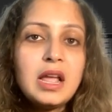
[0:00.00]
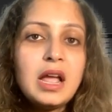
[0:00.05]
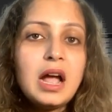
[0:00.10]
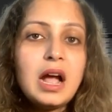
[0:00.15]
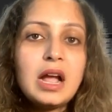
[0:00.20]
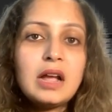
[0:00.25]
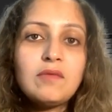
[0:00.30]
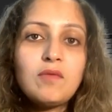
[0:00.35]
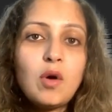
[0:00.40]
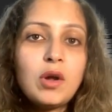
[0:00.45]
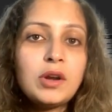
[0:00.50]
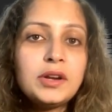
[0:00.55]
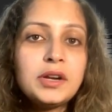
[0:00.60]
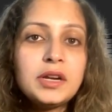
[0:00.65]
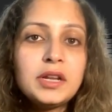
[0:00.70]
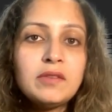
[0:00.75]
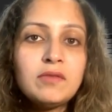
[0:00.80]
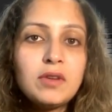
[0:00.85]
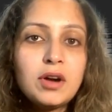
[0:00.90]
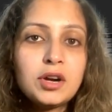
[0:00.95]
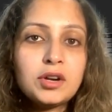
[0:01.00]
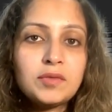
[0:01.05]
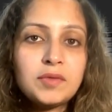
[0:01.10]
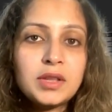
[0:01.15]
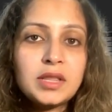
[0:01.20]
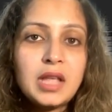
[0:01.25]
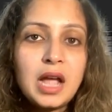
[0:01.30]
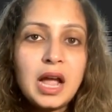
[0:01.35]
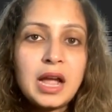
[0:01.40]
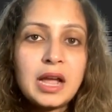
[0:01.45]
I've already worked
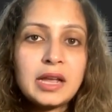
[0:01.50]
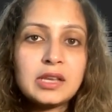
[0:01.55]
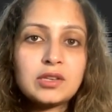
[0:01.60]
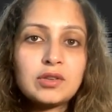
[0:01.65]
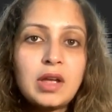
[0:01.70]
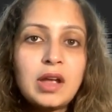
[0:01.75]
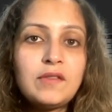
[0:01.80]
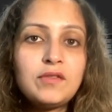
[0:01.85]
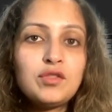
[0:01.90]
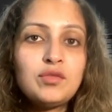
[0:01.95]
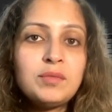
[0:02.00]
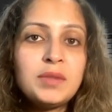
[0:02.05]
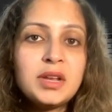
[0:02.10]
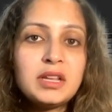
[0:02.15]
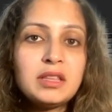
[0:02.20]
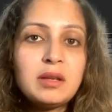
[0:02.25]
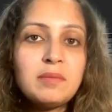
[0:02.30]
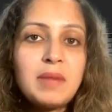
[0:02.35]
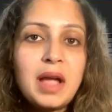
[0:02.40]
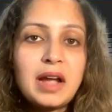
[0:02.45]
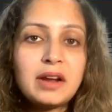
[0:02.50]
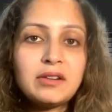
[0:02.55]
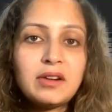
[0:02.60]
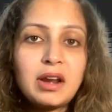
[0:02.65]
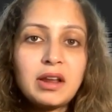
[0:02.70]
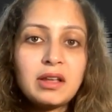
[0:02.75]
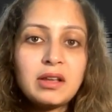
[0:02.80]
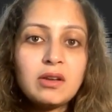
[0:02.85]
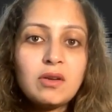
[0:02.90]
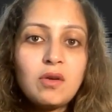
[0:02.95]
with I, so I have to make the
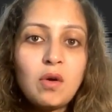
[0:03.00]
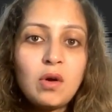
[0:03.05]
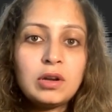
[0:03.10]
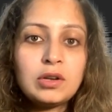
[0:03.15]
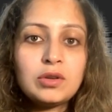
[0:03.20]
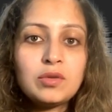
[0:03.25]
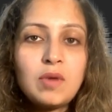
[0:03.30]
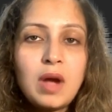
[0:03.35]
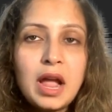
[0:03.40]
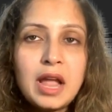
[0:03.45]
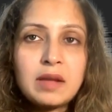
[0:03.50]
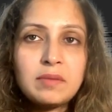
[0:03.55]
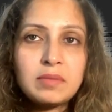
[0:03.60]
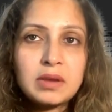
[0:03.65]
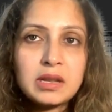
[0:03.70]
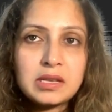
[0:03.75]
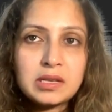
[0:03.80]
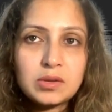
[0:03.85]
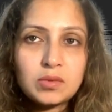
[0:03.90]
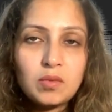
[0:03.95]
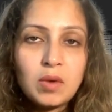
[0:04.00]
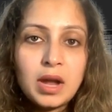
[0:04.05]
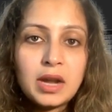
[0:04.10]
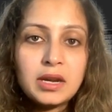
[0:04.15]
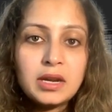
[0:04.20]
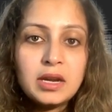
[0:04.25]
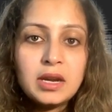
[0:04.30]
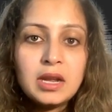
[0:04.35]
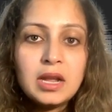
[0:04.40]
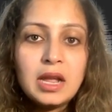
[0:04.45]
backtracking call to I plus
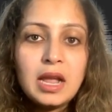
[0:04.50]
1